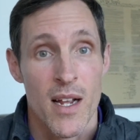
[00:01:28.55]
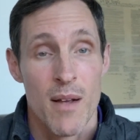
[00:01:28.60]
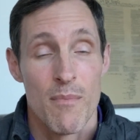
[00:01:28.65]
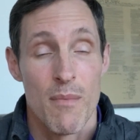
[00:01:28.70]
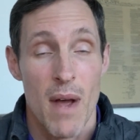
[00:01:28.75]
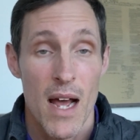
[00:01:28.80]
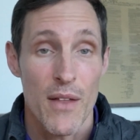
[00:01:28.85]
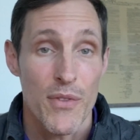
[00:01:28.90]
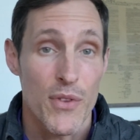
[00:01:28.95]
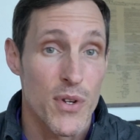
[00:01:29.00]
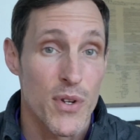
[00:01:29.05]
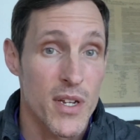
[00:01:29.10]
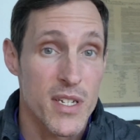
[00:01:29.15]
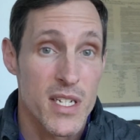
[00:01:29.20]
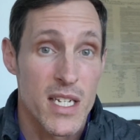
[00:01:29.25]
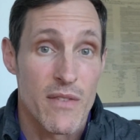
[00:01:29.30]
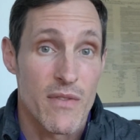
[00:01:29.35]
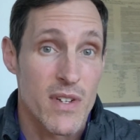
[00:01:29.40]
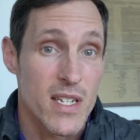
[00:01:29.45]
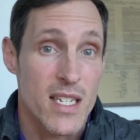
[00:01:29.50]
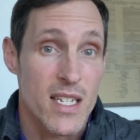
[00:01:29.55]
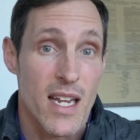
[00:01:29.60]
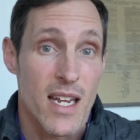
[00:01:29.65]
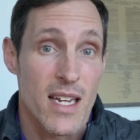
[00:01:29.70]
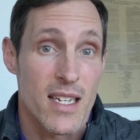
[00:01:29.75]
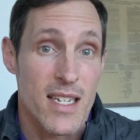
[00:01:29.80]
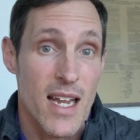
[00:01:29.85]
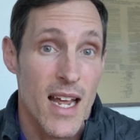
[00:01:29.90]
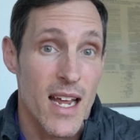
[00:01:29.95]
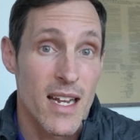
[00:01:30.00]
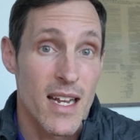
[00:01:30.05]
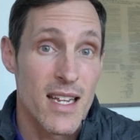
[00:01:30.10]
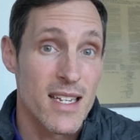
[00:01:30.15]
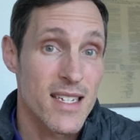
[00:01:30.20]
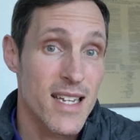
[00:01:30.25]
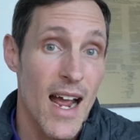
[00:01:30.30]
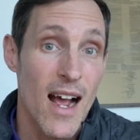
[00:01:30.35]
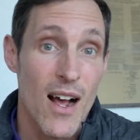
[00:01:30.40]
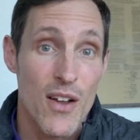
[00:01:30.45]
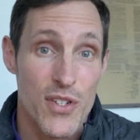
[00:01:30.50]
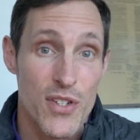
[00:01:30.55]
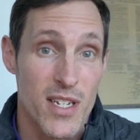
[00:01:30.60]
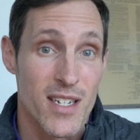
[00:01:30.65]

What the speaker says: Matthew doesn't even say it's at his house.